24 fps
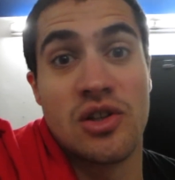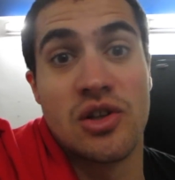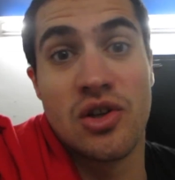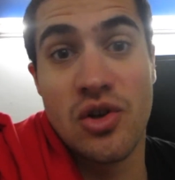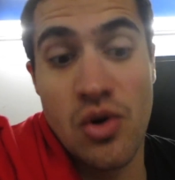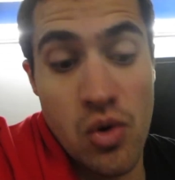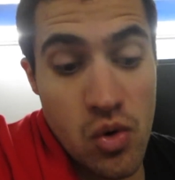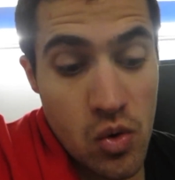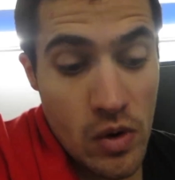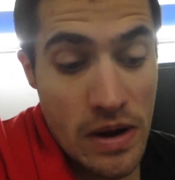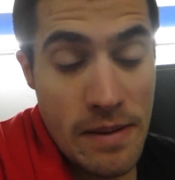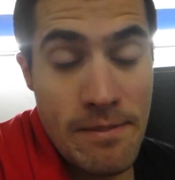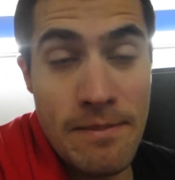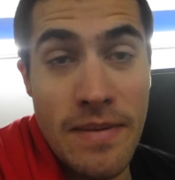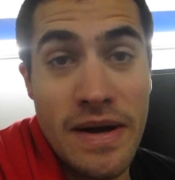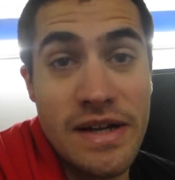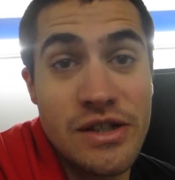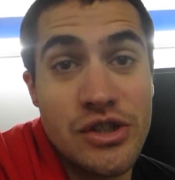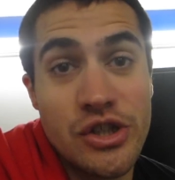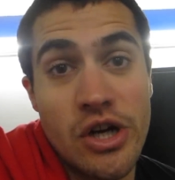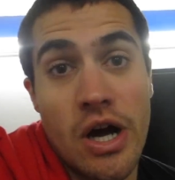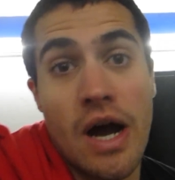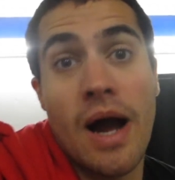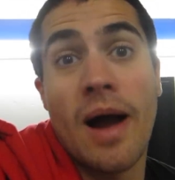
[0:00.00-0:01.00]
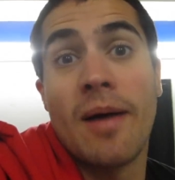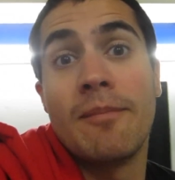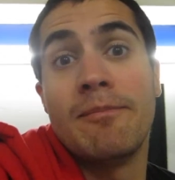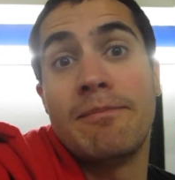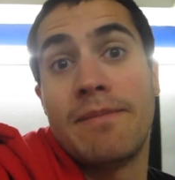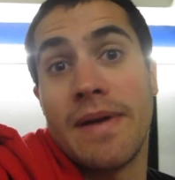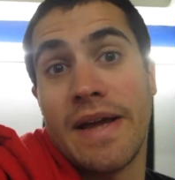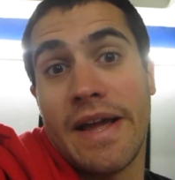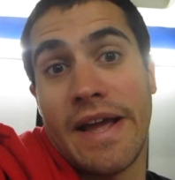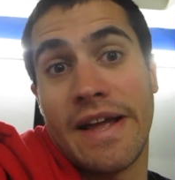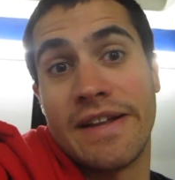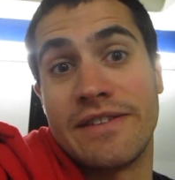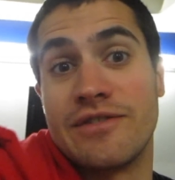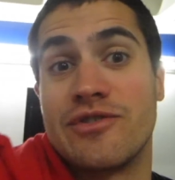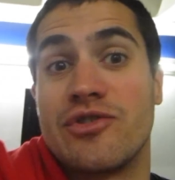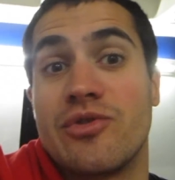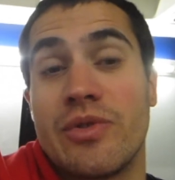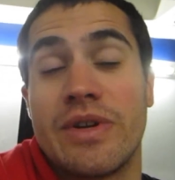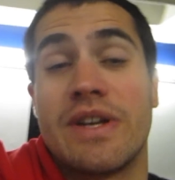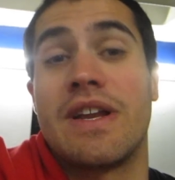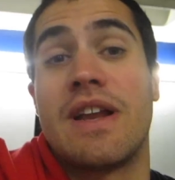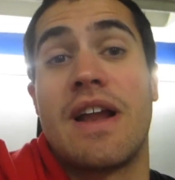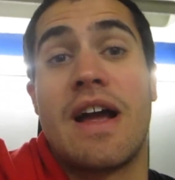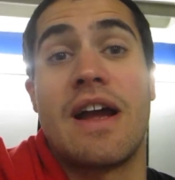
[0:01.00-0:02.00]
quit my job, and
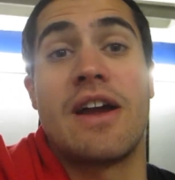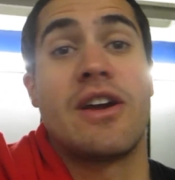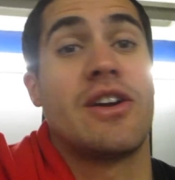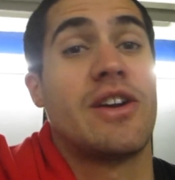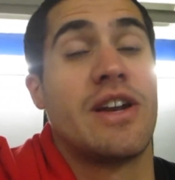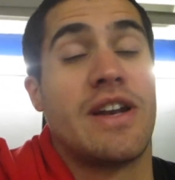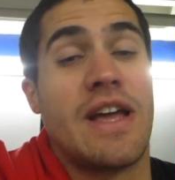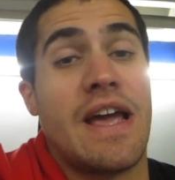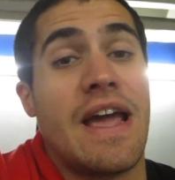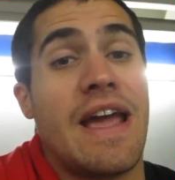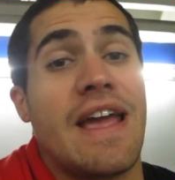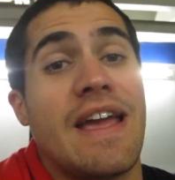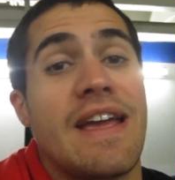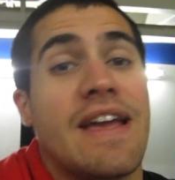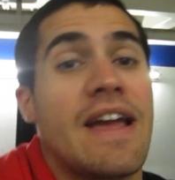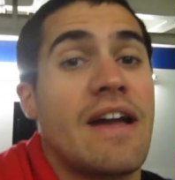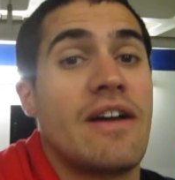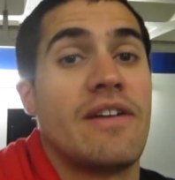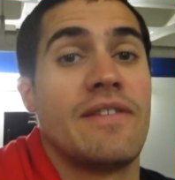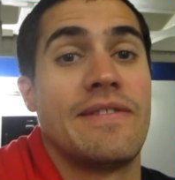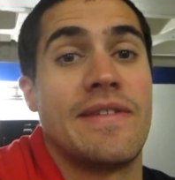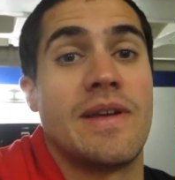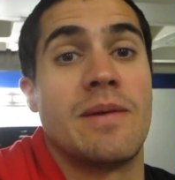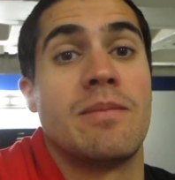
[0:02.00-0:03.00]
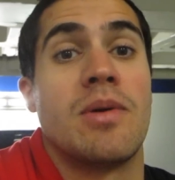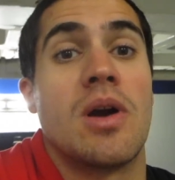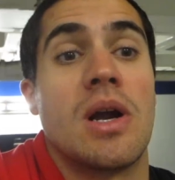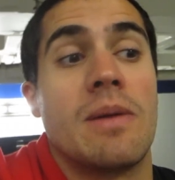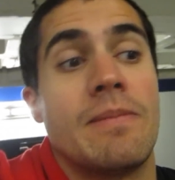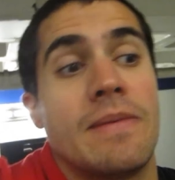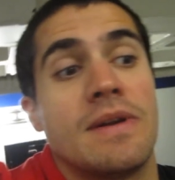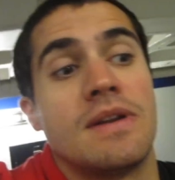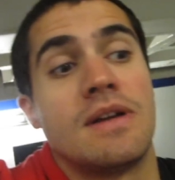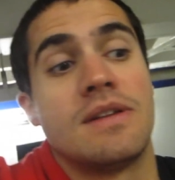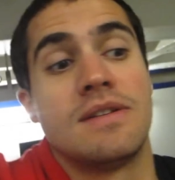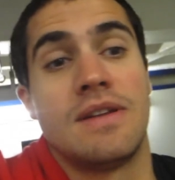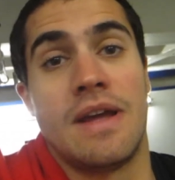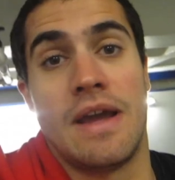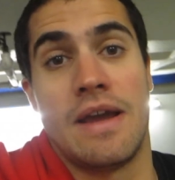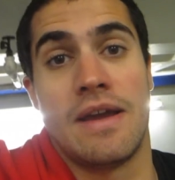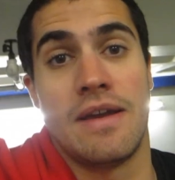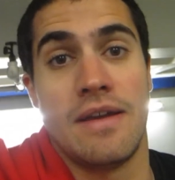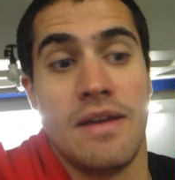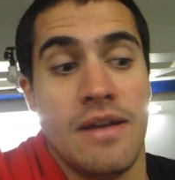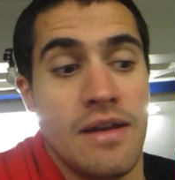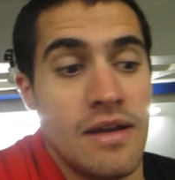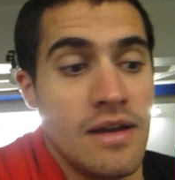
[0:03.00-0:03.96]
Serena and I are gonna hang out in the apartment all day.